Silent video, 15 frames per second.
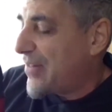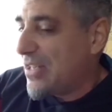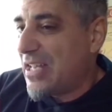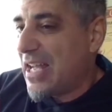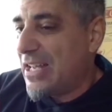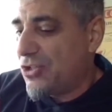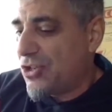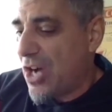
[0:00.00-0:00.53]
I said,
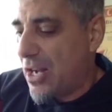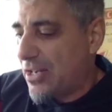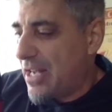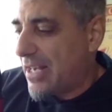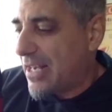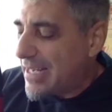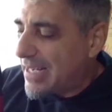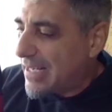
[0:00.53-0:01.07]
hey, John, yeah,
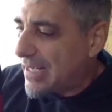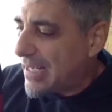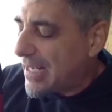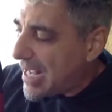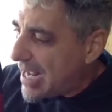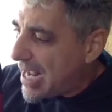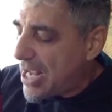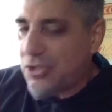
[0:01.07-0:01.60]
can
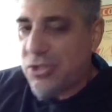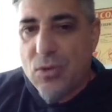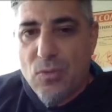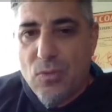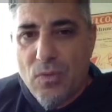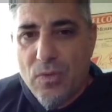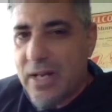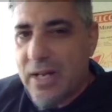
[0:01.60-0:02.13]
I ask you
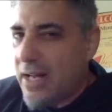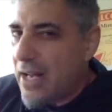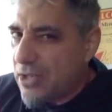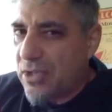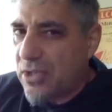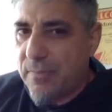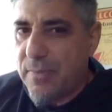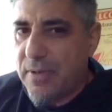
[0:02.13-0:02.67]

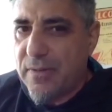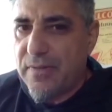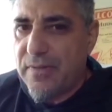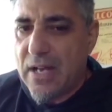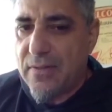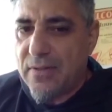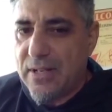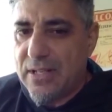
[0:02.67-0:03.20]
a big
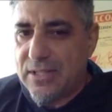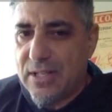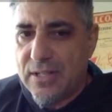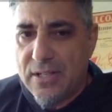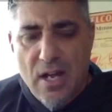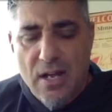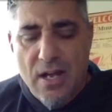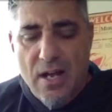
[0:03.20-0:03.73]
favor? He said,
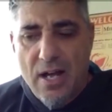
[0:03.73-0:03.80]
yeah.